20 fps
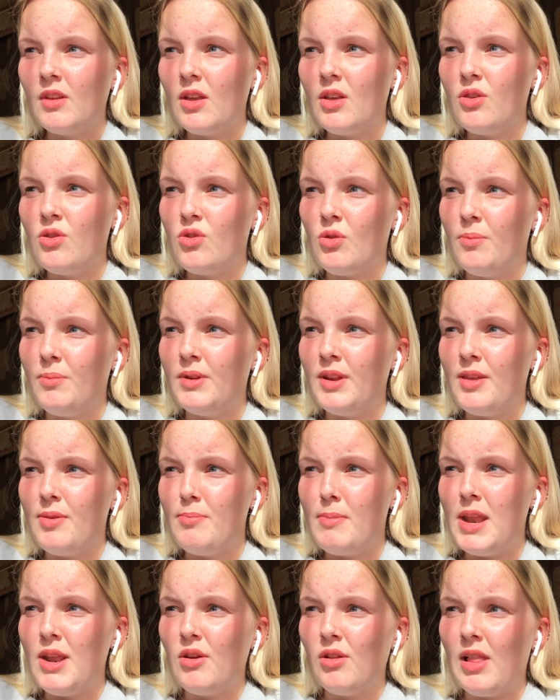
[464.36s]
somebody's
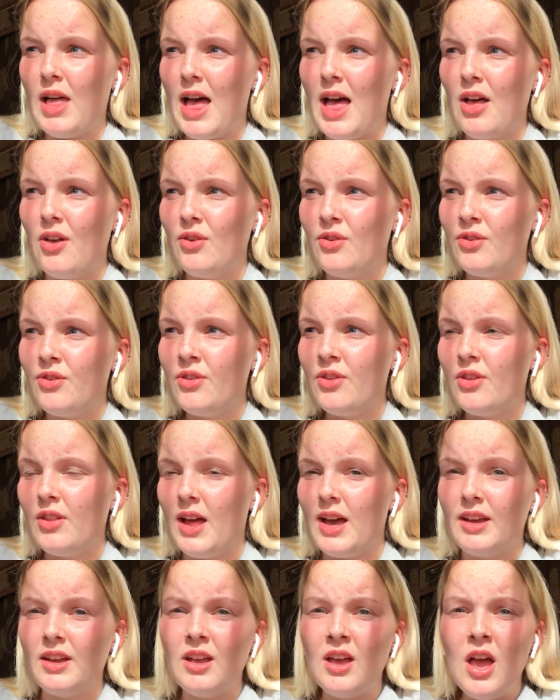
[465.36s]
mental health
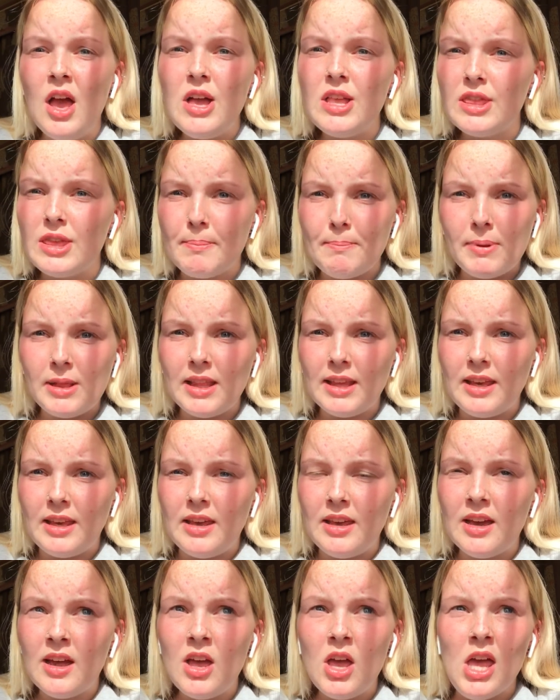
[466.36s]
like
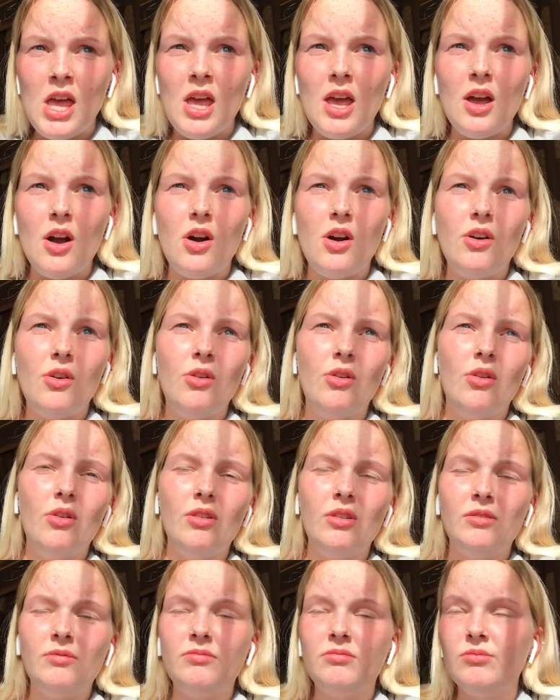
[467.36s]
deplete or
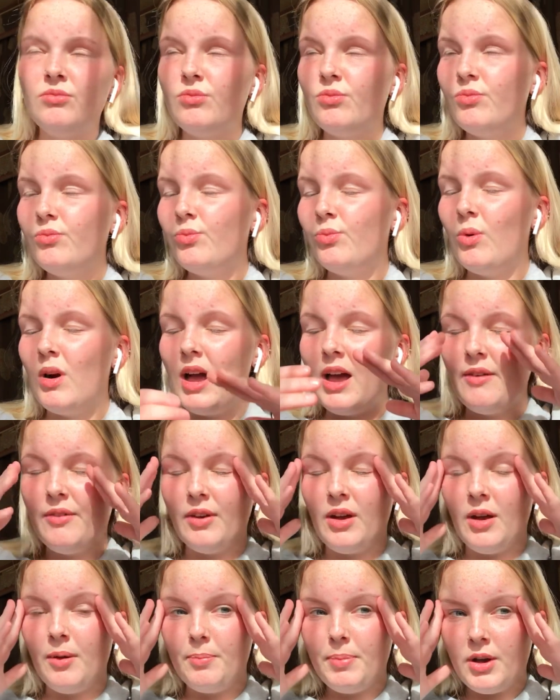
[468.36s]

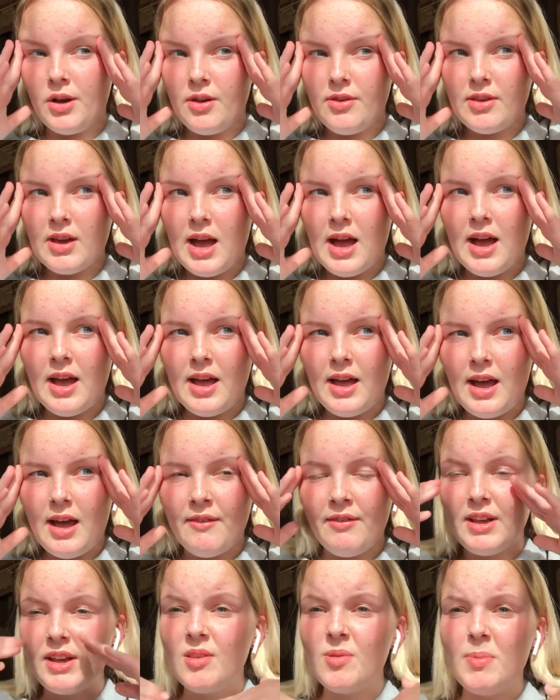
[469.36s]
whatever, because
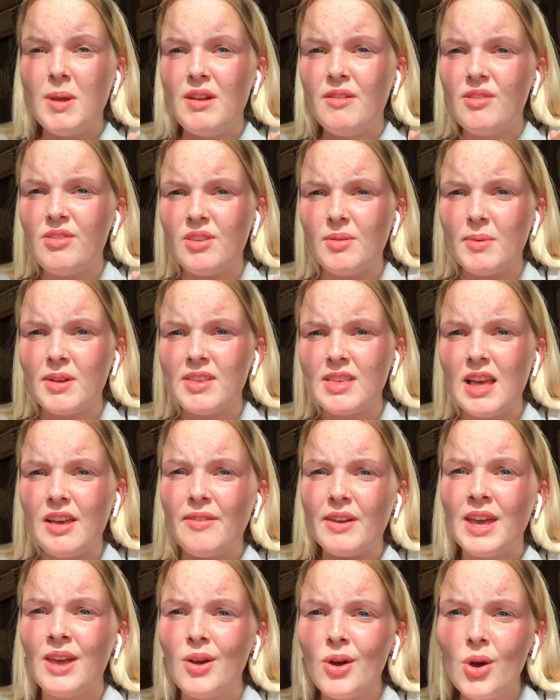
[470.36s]
I've experienced it myself.
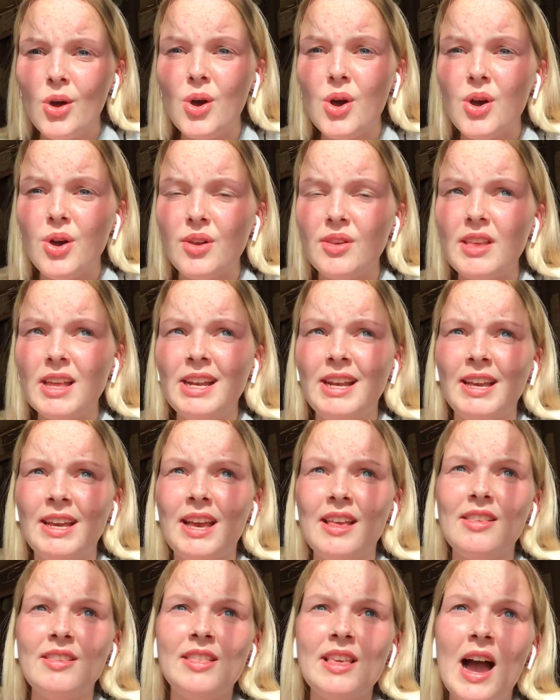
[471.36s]
It hurts and it
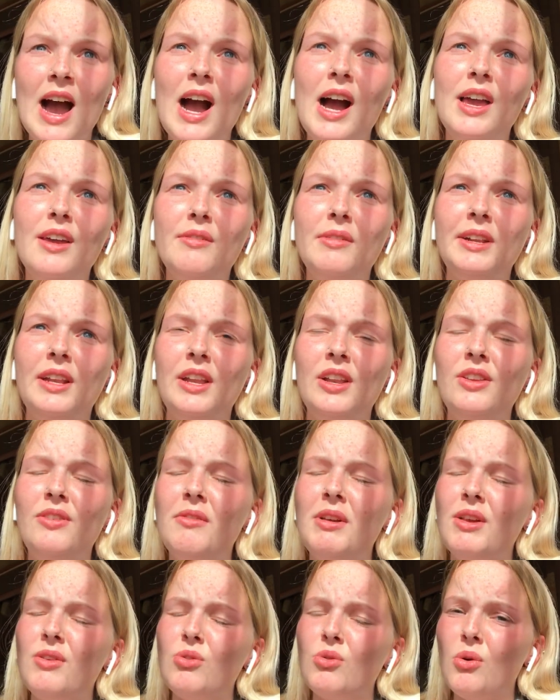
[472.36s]
gets tiring and you're
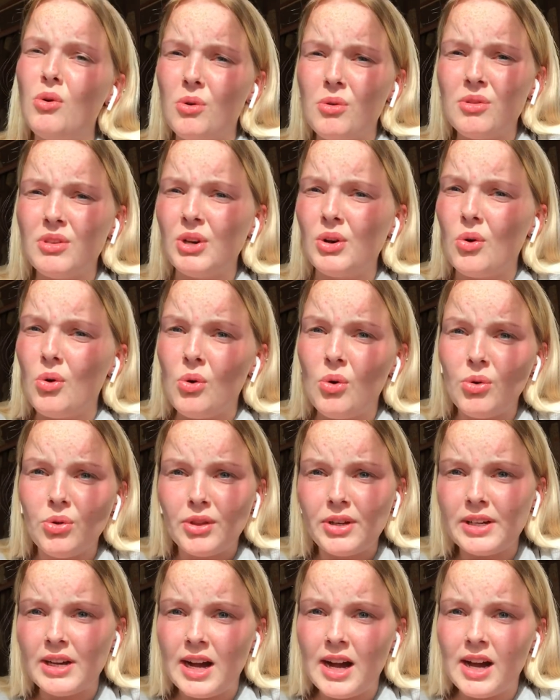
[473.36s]
exhausted all
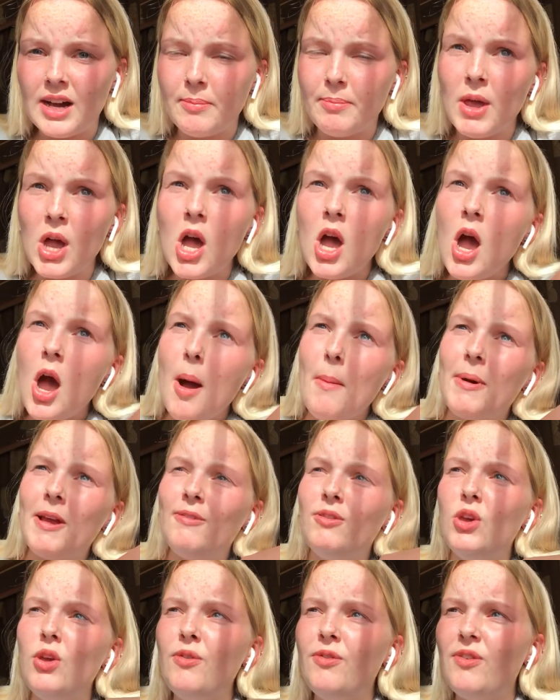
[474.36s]
the time. But
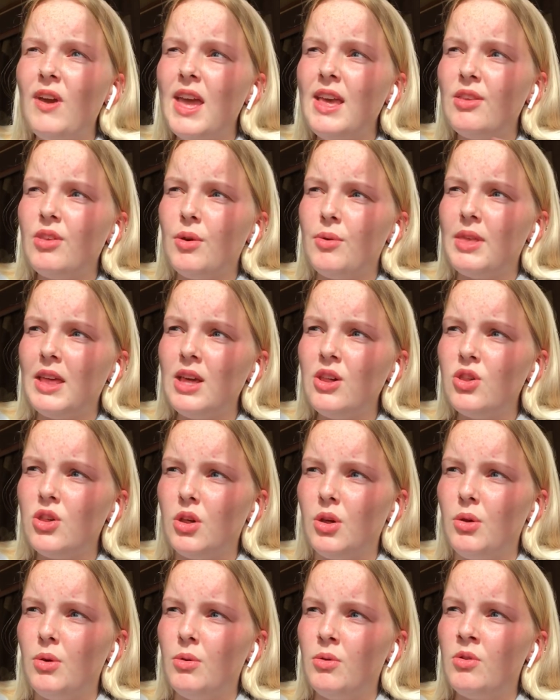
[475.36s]
if you face those
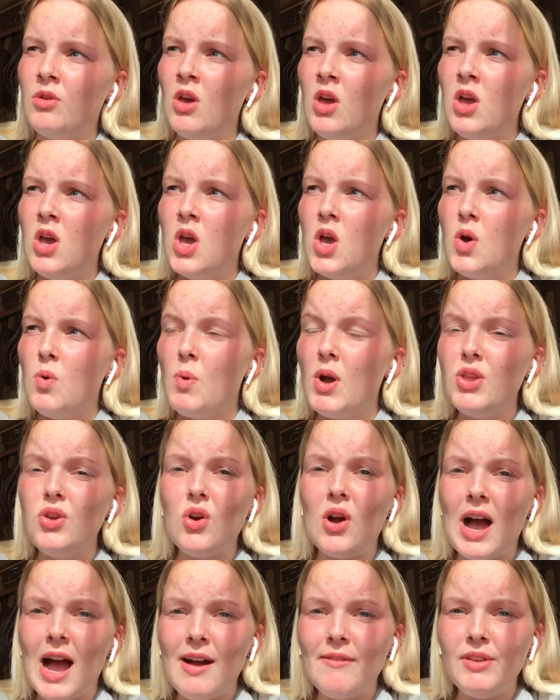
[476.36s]
issues, when
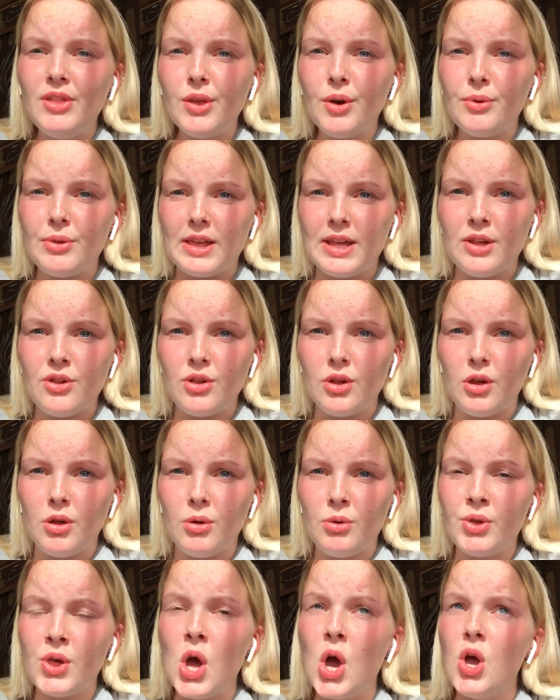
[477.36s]
you're having those
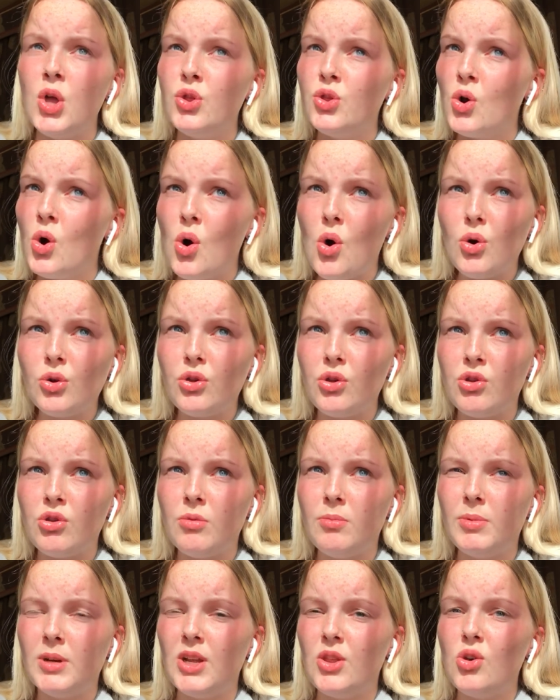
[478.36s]
issues, talk to
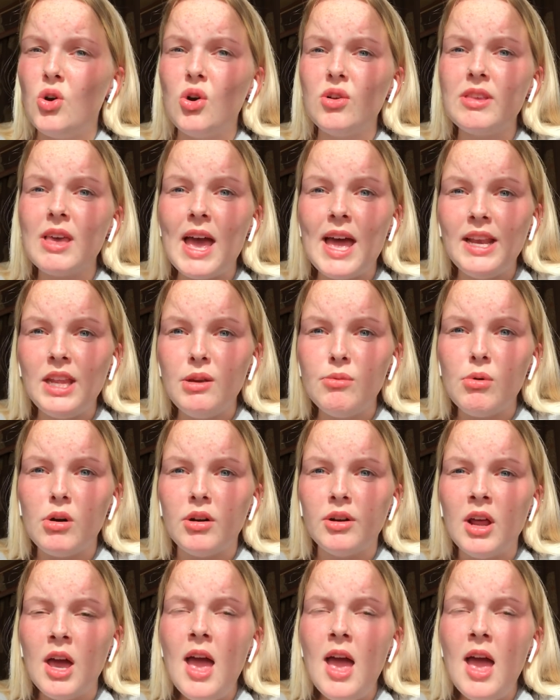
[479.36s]
somebody, talk to anyone.